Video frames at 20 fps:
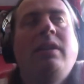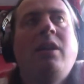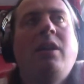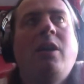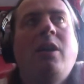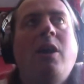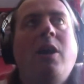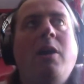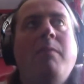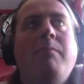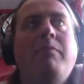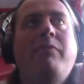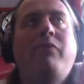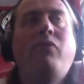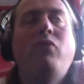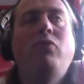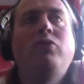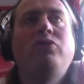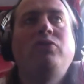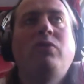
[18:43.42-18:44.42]

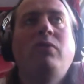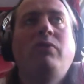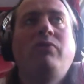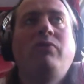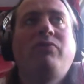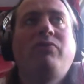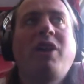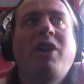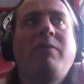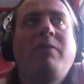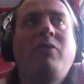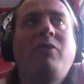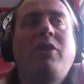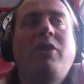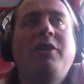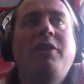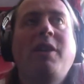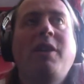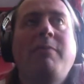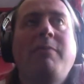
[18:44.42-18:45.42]
Before sort of
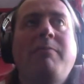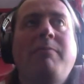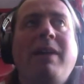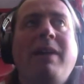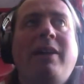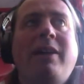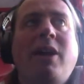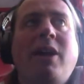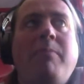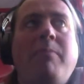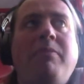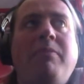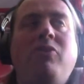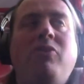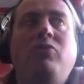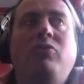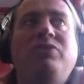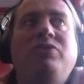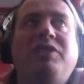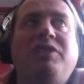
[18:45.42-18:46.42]
kind of coming back up. But
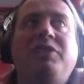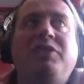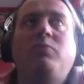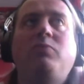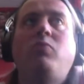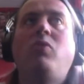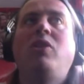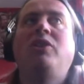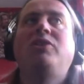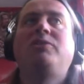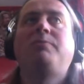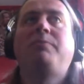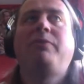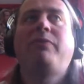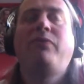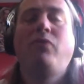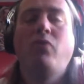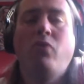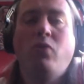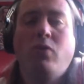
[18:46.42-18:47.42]
of course, this was
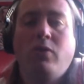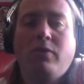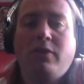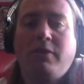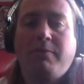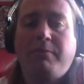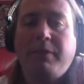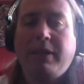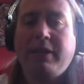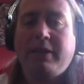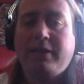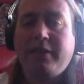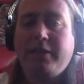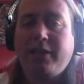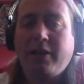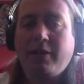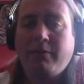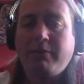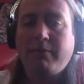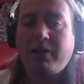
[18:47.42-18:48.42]
before the big,
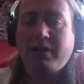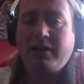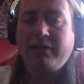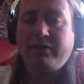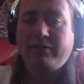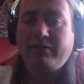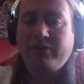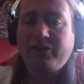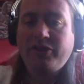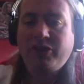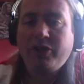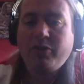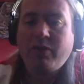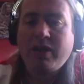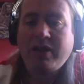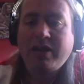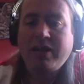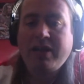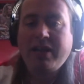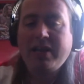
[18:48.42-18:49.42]
money from the
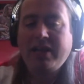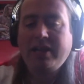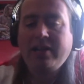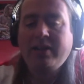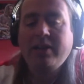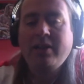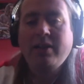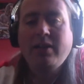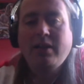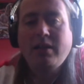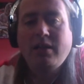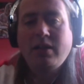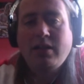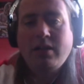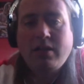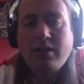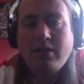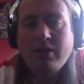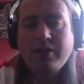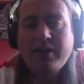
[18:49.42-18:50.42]
UAE
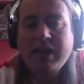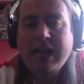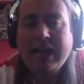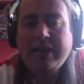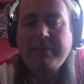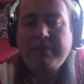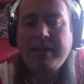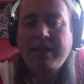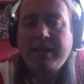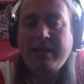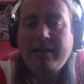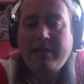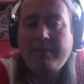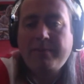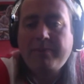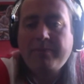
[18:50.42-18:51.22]
that came in.